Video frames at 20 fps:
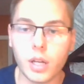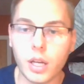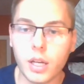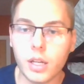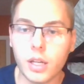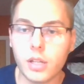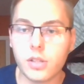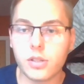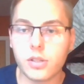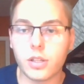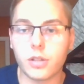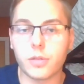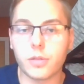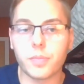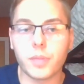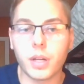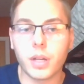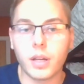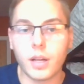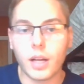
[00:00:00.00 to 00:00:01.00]
So
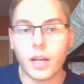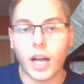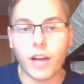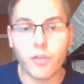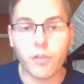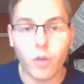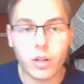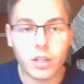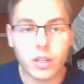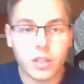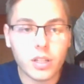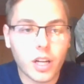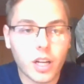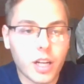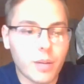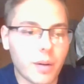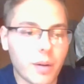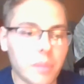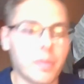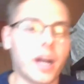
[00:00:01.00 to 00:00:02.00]
I've wanted to talk
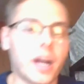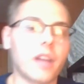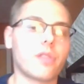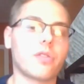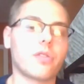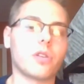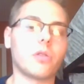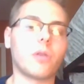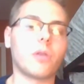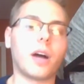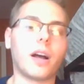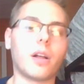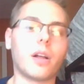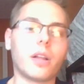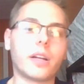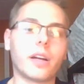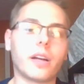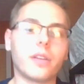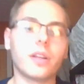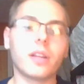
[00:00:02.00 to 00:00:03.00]
about math for a while, and
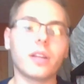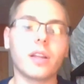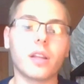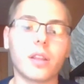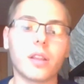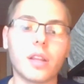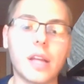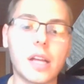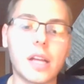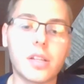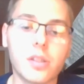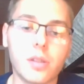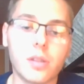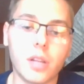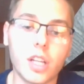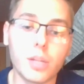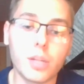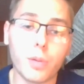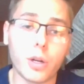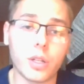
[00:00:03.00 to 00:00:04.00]
I think that
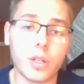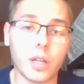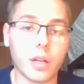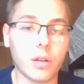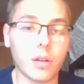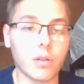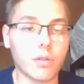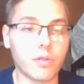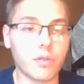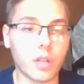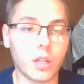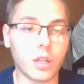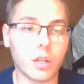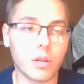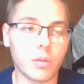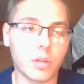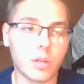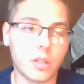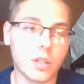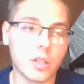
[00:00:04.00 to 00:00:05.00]
this particular video
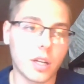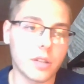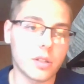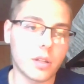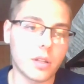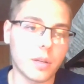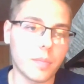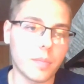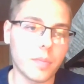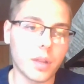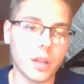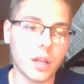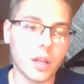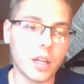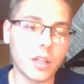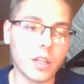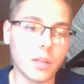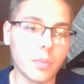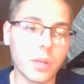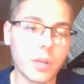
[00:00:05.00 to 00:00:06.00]
discussing the
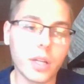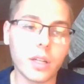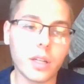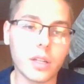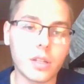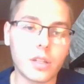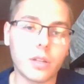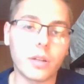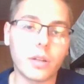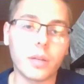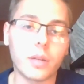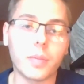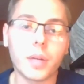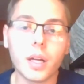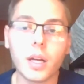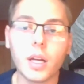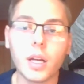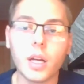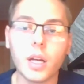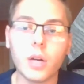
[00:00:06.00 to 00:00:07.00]
incompleteness theorem
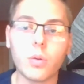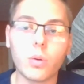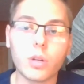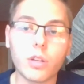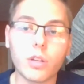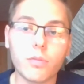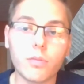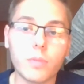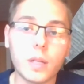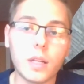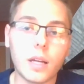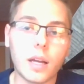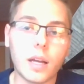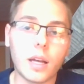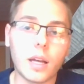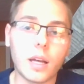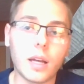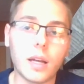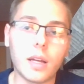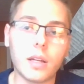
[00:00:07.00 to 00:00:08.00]
will give me
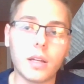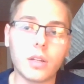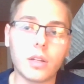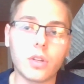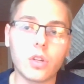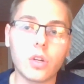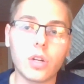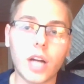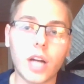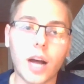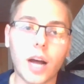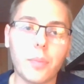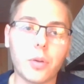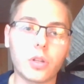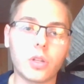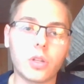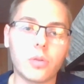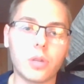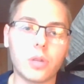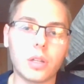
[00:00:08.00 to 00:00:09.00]
a good
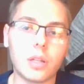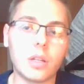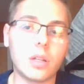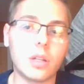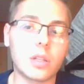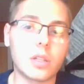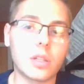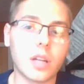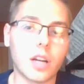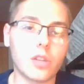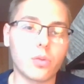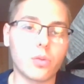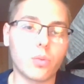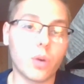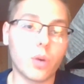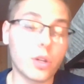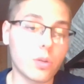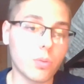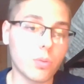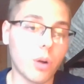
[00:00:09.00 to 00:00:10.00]
opportunity to discuss
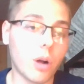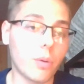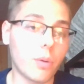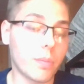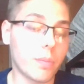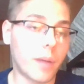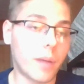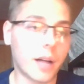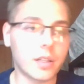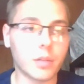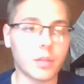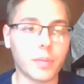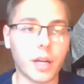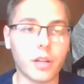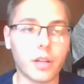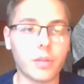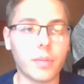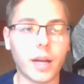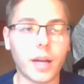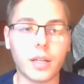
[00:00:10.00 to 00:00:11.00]
what's wrong with modern
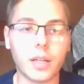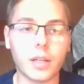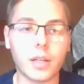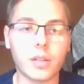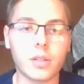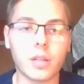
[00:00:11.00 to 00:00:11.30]
mathematics,